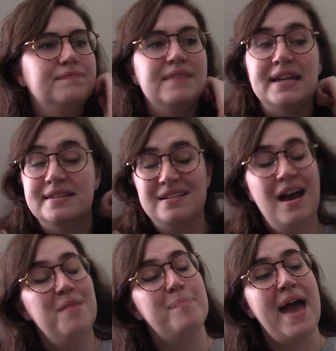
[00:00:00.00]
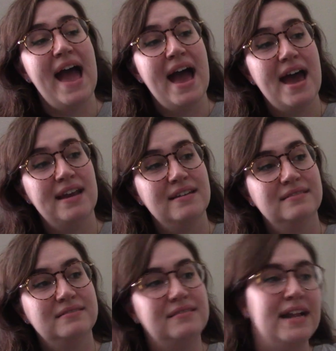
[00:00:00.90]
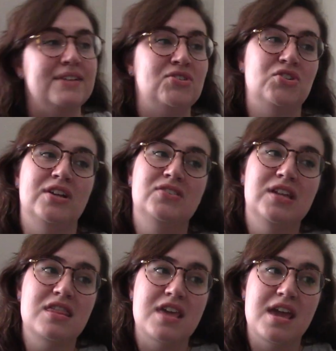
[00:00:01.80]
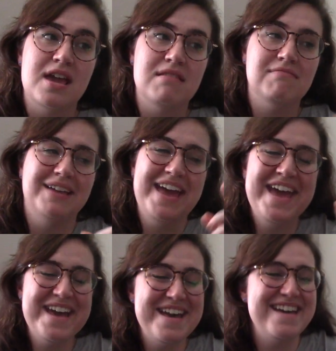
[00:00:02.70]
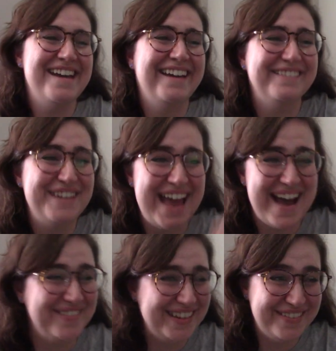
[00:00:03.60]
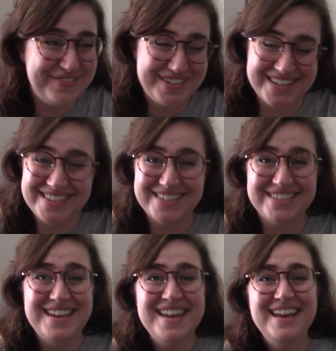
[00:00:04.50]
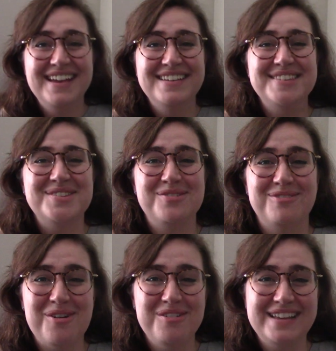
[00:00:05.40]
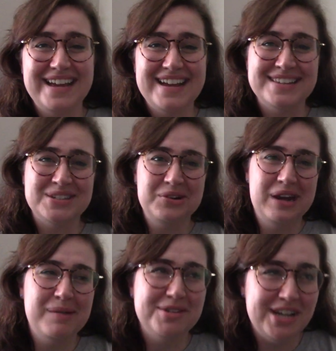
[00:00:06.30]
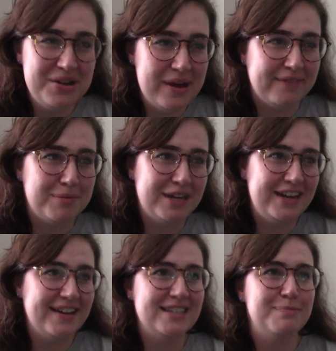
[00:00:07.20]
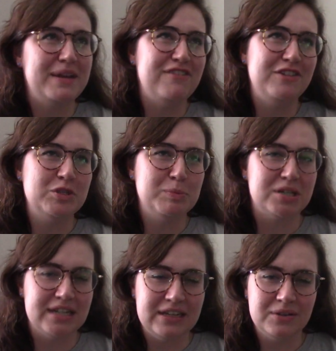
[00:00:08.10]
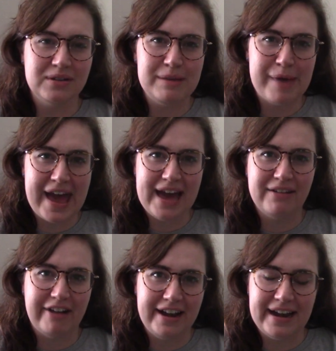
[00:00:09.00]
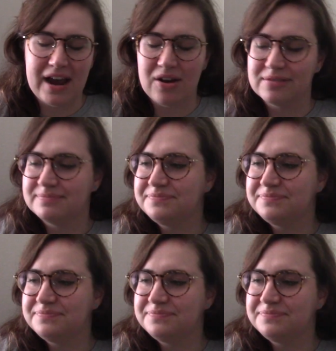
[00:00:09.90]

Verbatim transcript: it's not bad, it's just a thing habit of just scrolling Instagram, which I know everybody does, but it feels particularly bad right now.